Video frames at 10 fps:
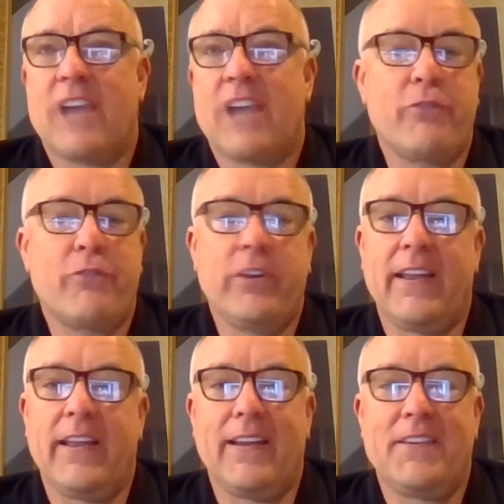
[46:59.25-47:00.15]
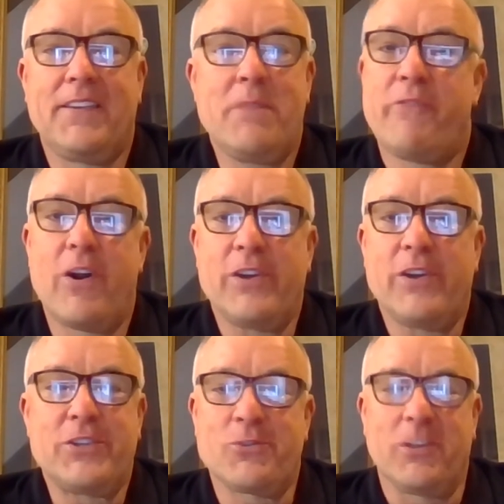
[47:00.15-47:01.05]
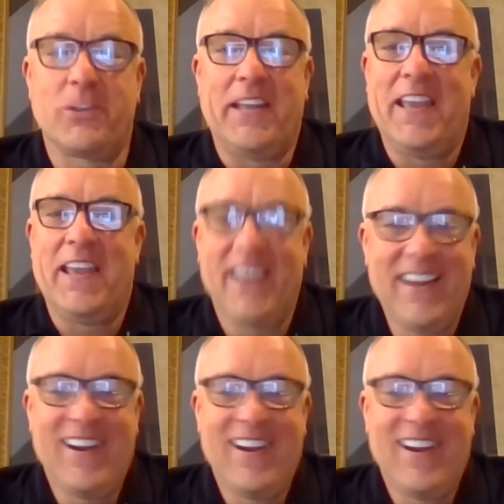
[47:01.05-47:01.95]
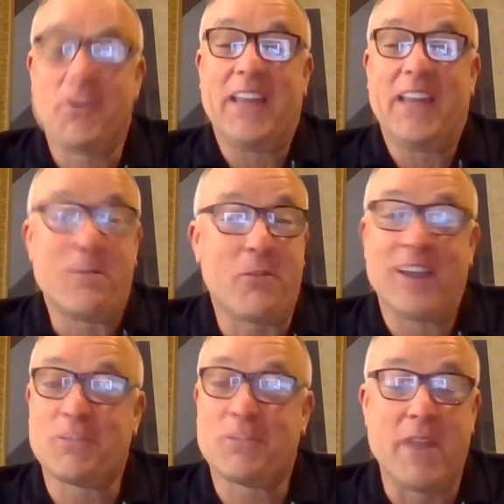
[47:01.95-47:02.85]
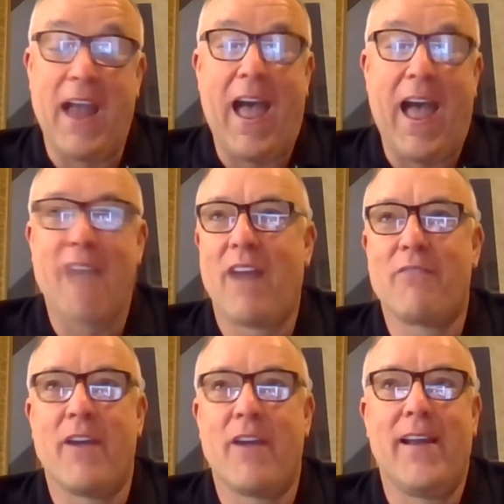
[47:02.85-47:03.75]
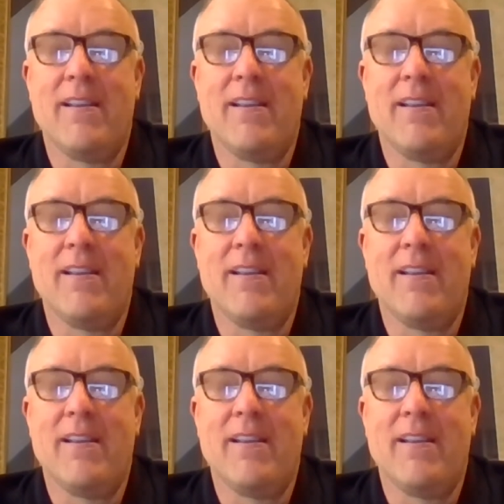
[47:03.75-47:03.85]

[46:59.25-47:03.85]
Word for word: Tim Ferriss has really, really impressed me. I've read